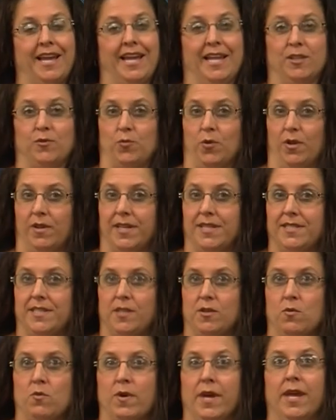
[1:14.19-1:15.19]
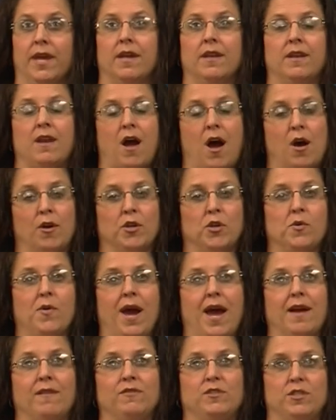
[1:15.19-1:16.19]
It's real easy to win. All you
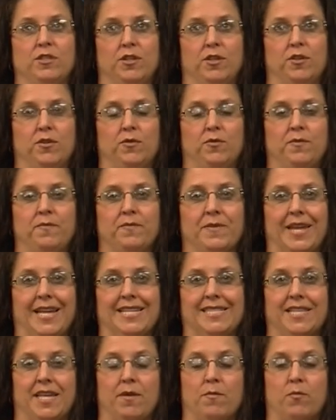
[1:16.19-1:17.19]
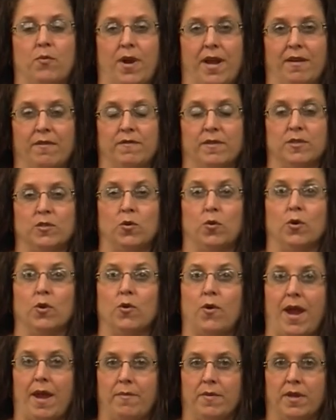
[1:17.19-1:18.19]
have to do is eat breakfast or
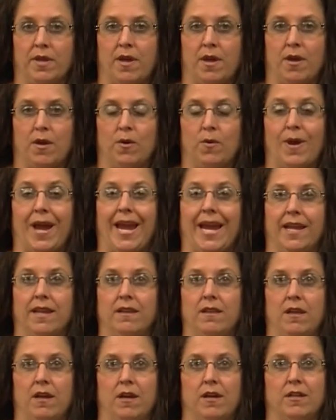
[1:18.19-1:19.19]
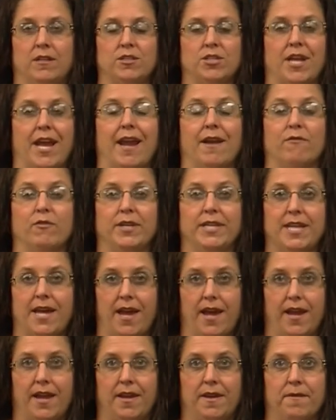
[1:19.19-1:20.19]
grab and go and lunch every
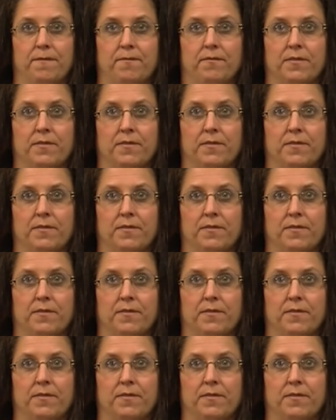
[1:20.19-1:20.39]
day.